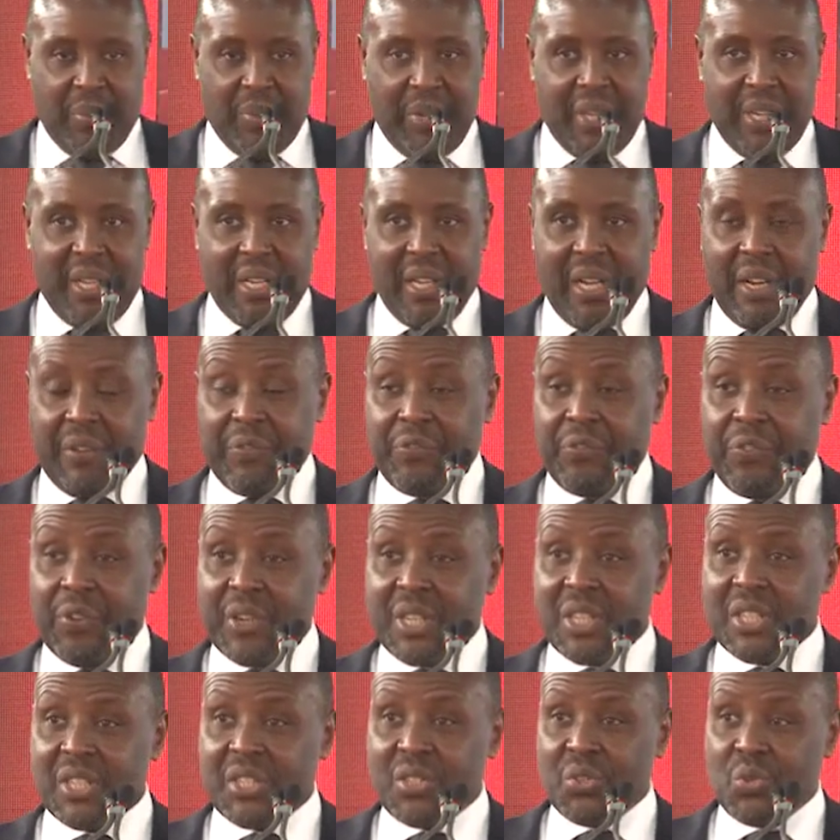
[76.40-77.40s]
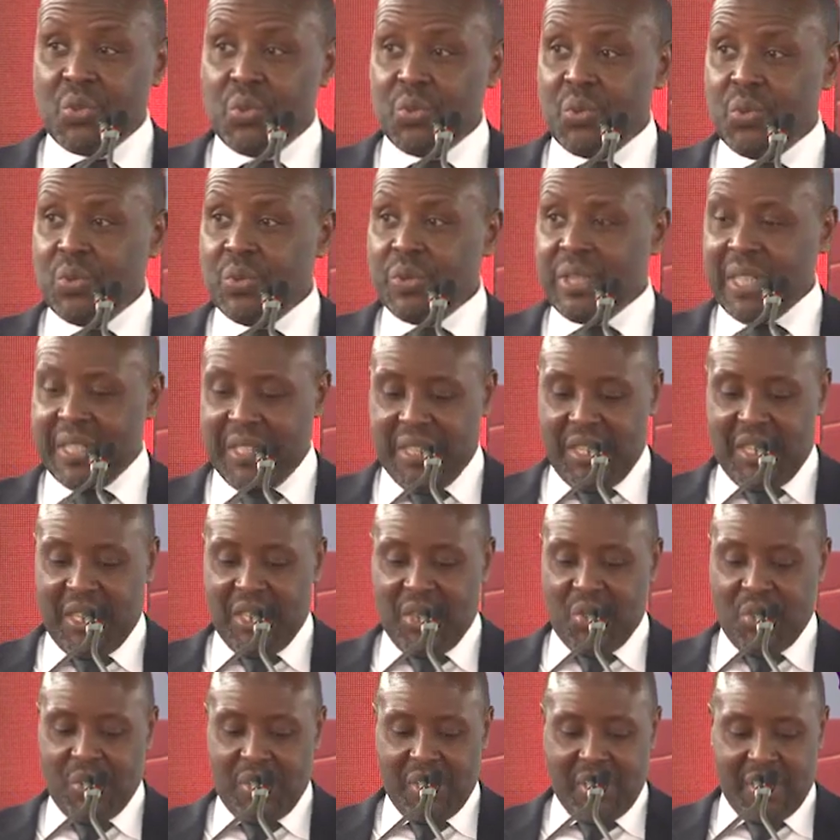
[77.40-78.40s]
We have 42
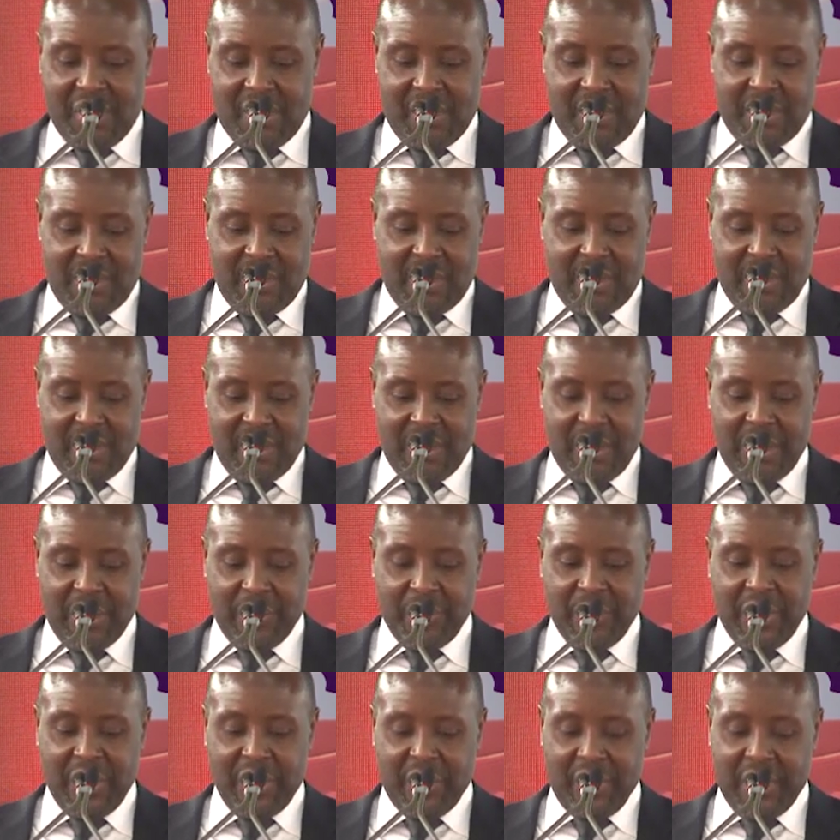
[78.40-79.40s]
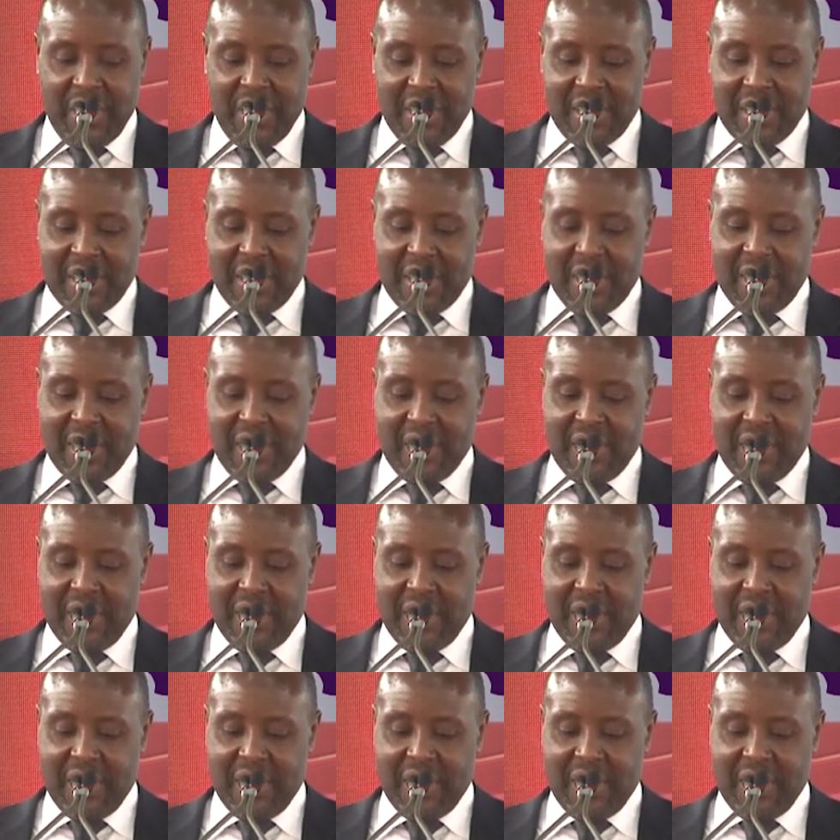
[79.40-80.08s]
destinations that will connect 4